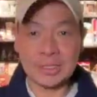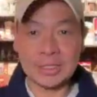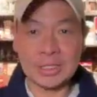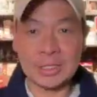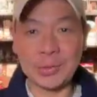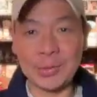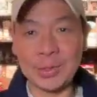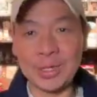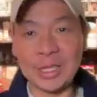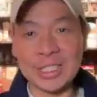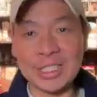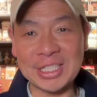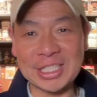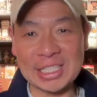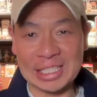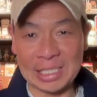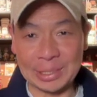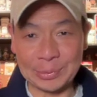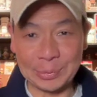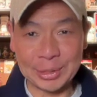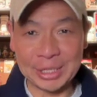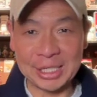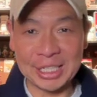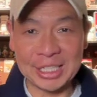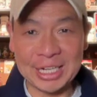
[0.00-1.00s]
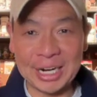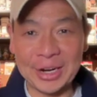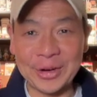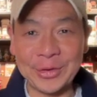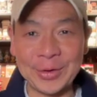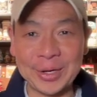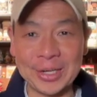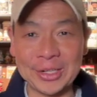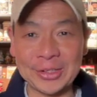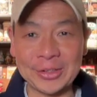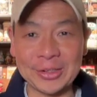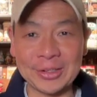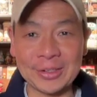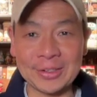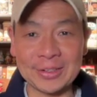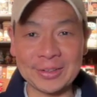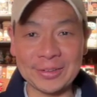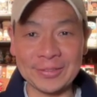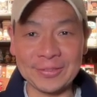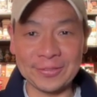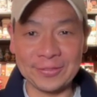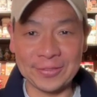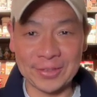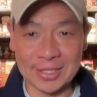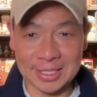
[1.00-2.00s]
So when the celebrity narrator
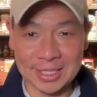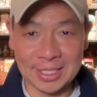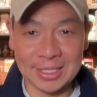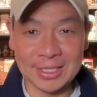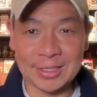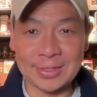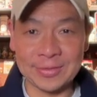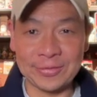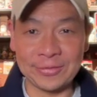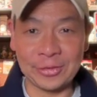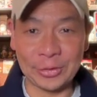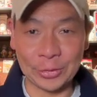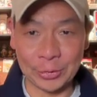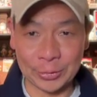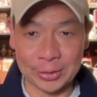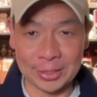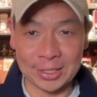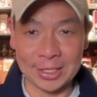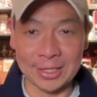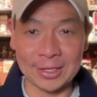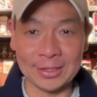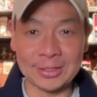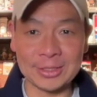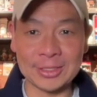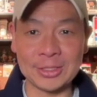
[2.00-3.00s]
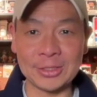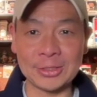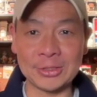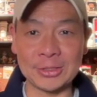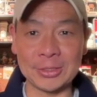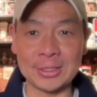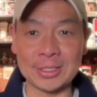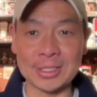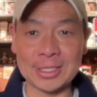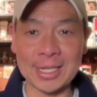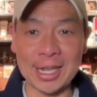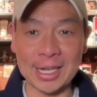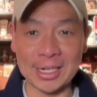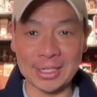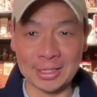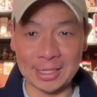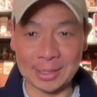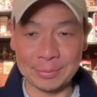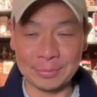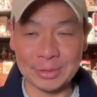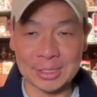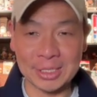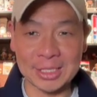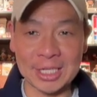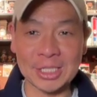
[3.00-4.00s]
visits Florida to do this
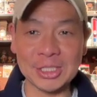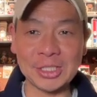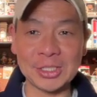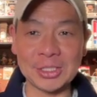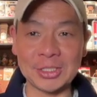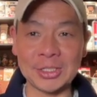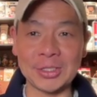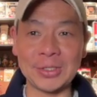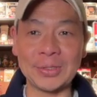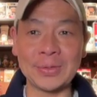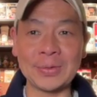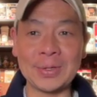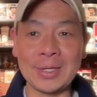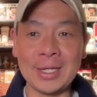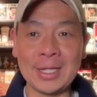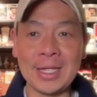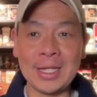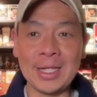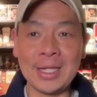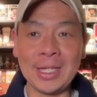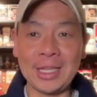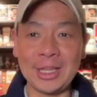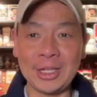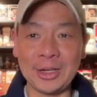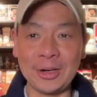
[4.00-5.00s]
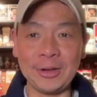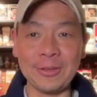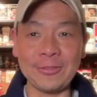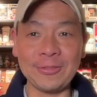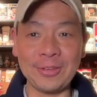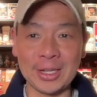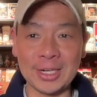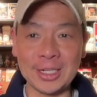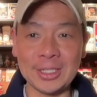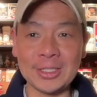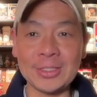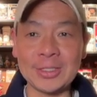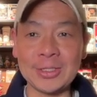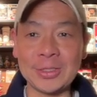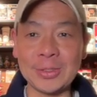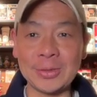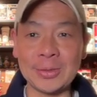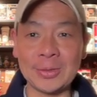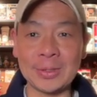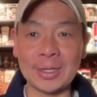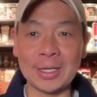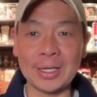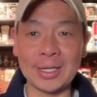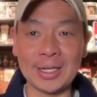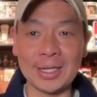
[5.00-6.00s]
Candlelight Processional, they're invited
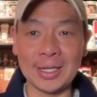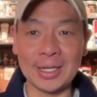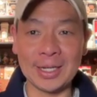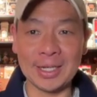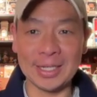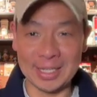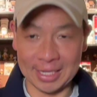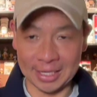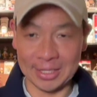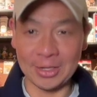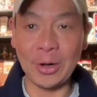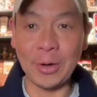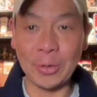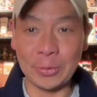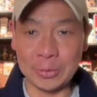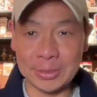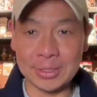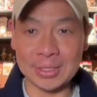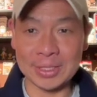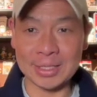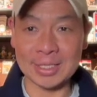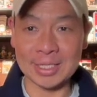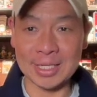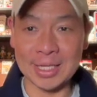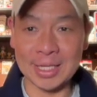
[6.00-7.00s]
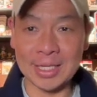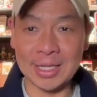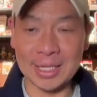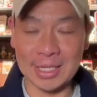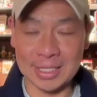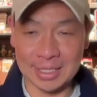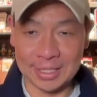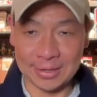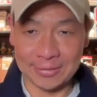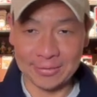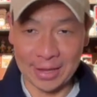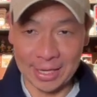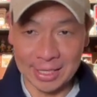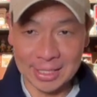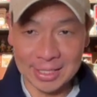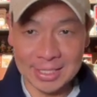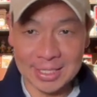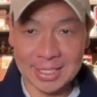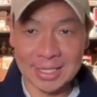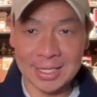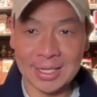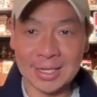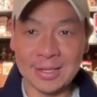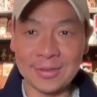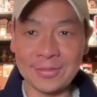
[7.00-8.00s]
to, again, host this
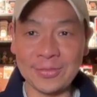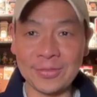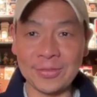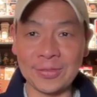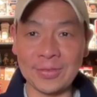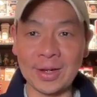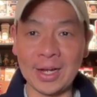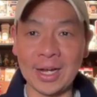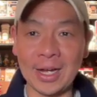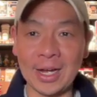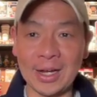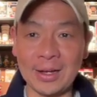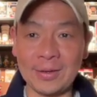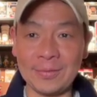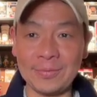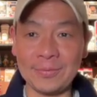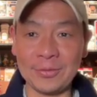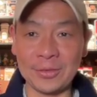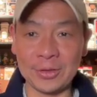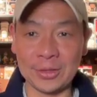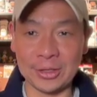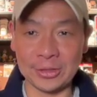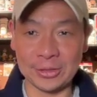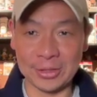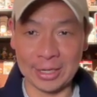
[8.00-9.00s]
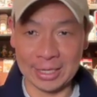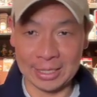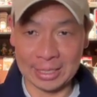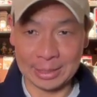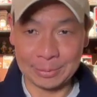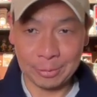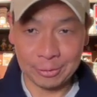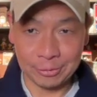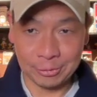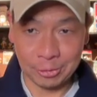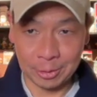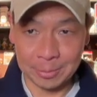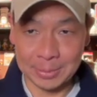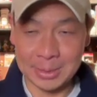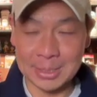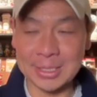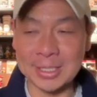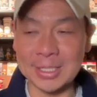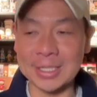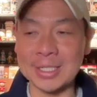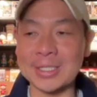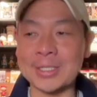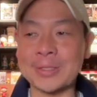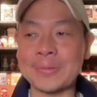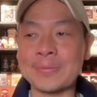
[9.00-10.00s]
event for their nightly
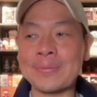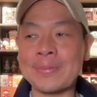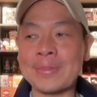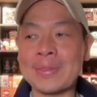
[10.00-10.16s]
performances.